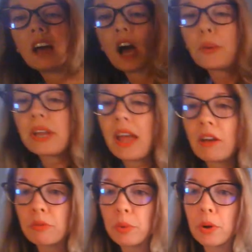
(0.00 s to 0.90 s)
Are we going to
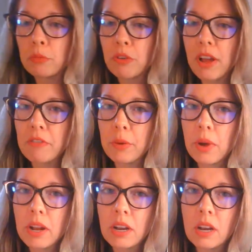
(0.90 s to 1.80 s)
have room for
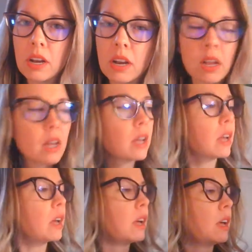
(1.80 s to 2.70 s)
everyone?
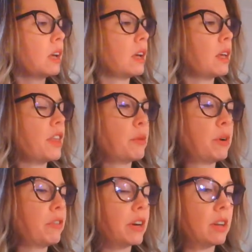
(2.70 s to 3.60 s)
They're
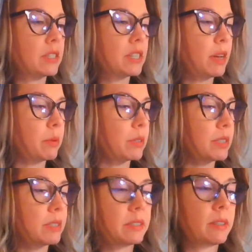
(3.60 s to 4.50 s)
moving all the tables.
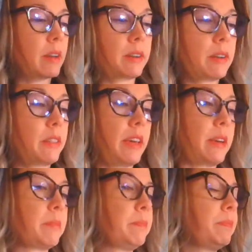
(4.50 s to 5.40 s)
This is not a good thing.